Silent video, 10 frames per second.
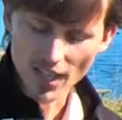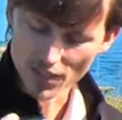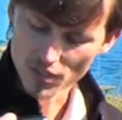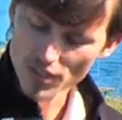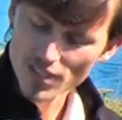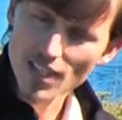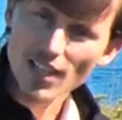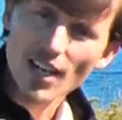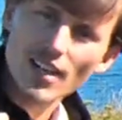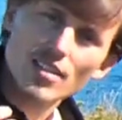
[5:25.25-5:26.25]
and just
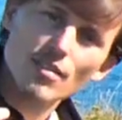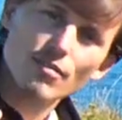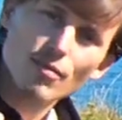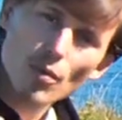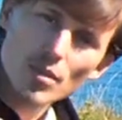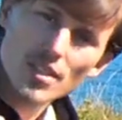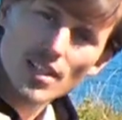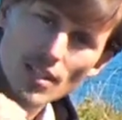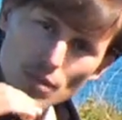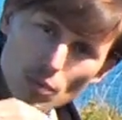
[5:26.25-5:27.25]
that act of
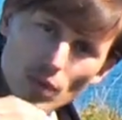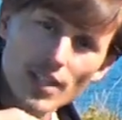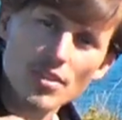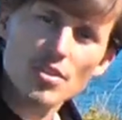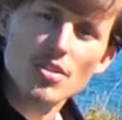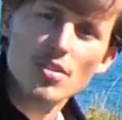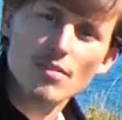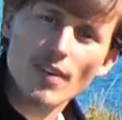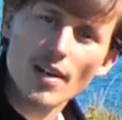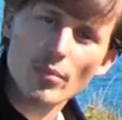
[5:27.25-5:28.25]
forcing it will
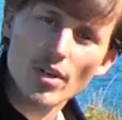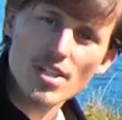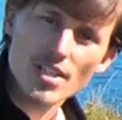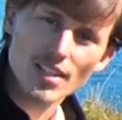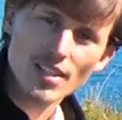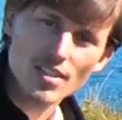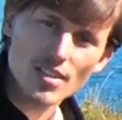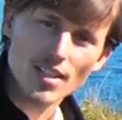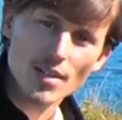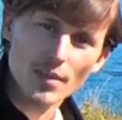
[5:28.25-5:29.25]
introduce vibration into
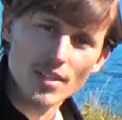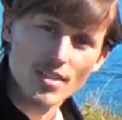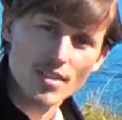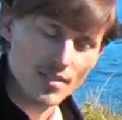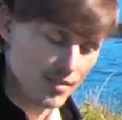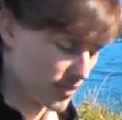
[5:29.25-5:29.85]
the image.